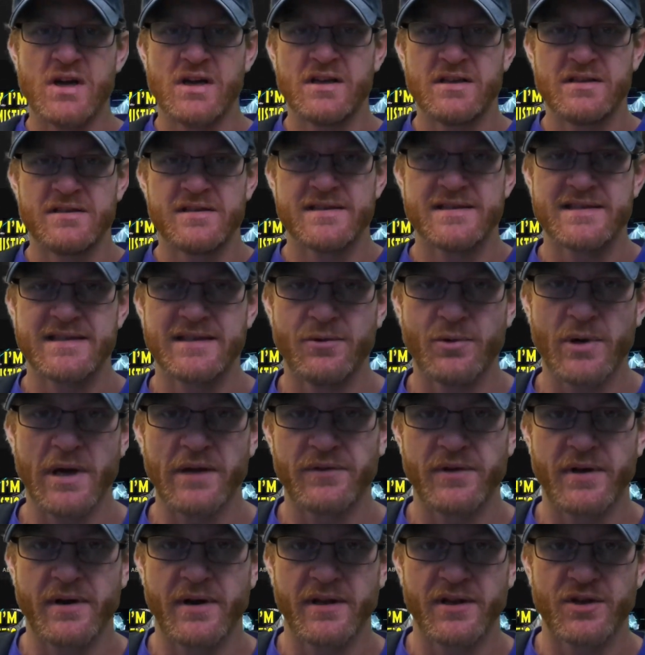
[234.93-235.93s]
See you out
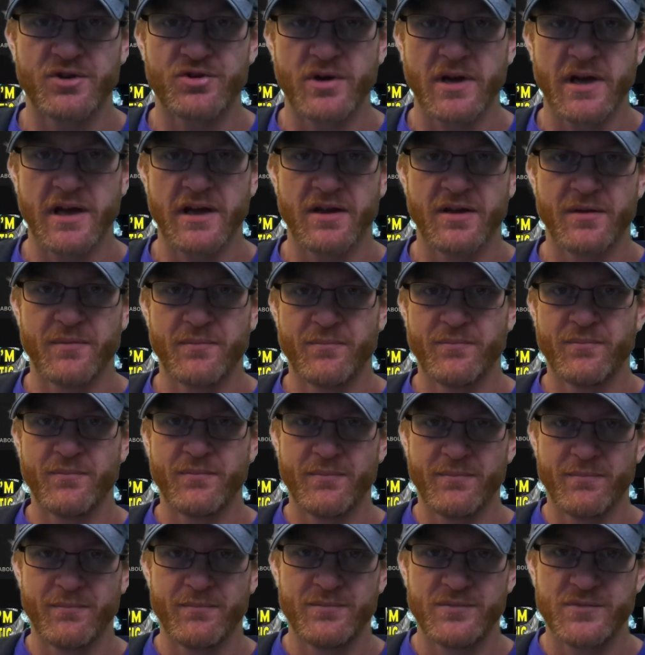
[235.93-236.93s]
there on the track.
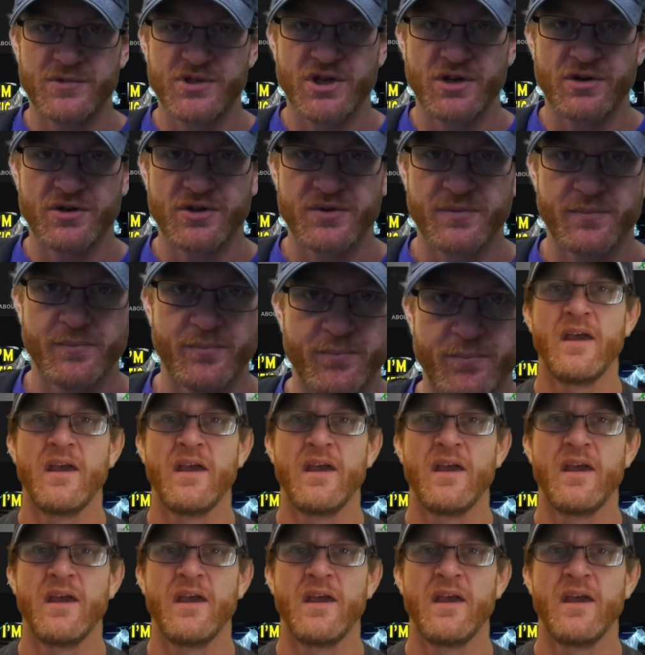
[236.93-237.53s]
Cheers.